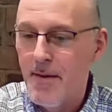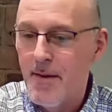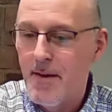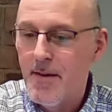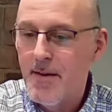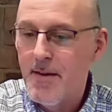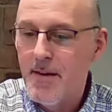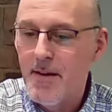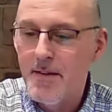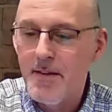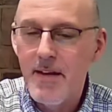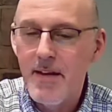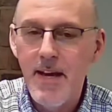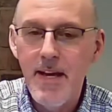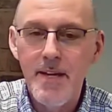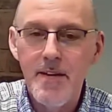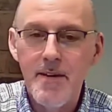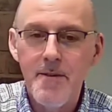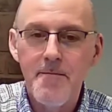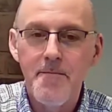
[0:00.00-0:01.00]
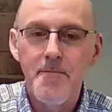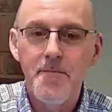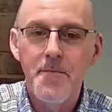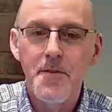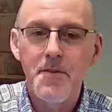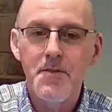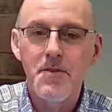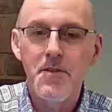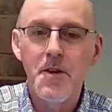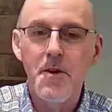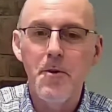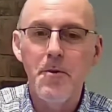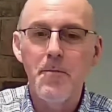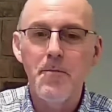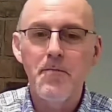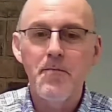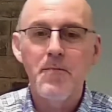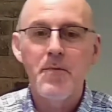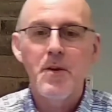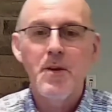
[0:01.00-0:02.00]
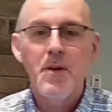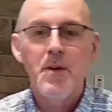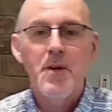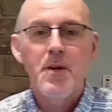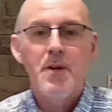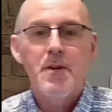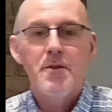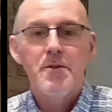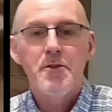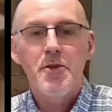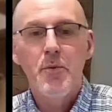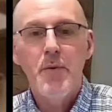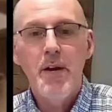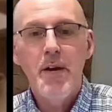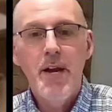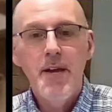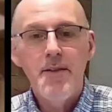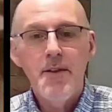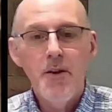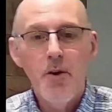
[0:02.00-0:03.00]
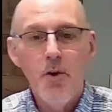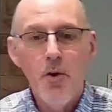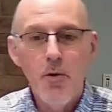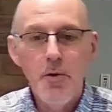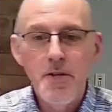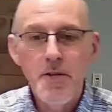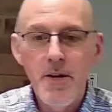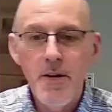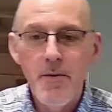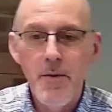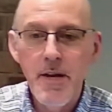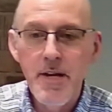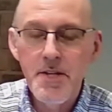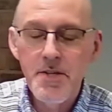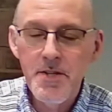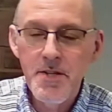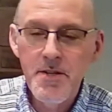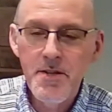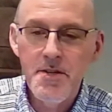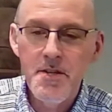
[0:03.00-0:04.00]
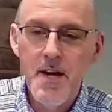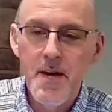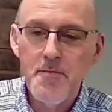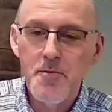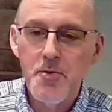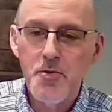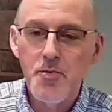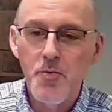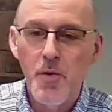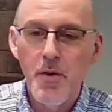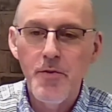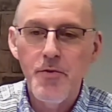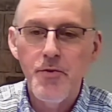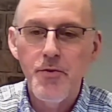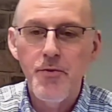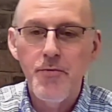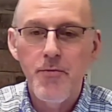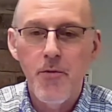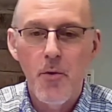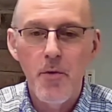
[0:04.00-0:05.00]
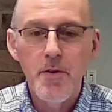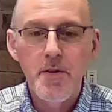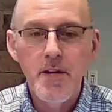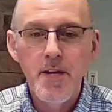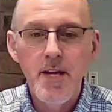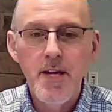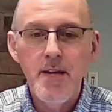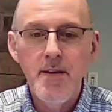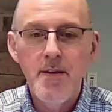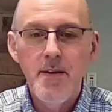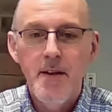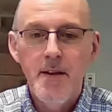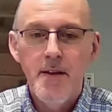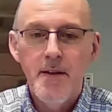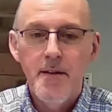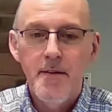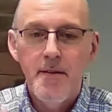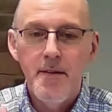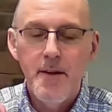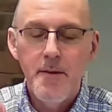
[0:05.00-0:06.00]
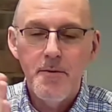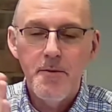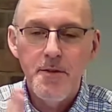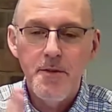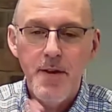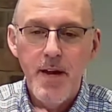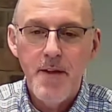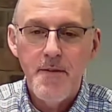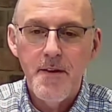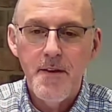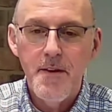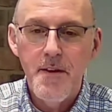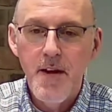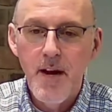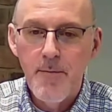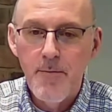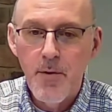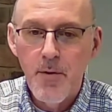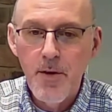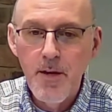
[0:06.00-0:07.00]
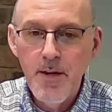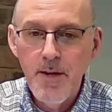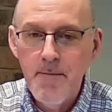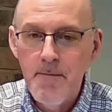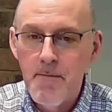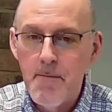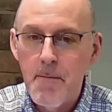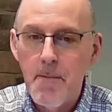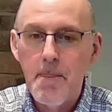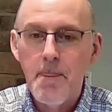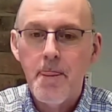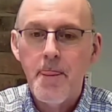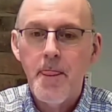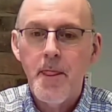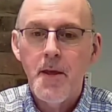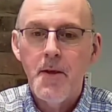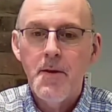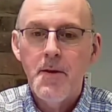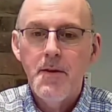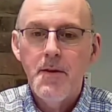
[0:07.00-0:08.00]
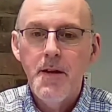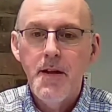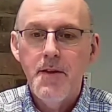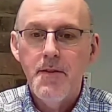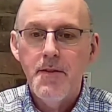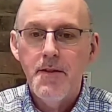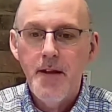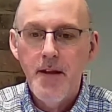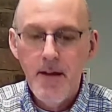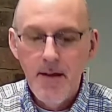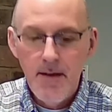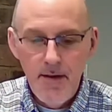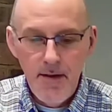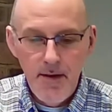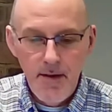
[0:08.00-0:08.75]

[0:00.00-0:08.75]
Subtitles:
in Canaan. So we had the old generation, chapters 1 through 14. You had the numbering. And then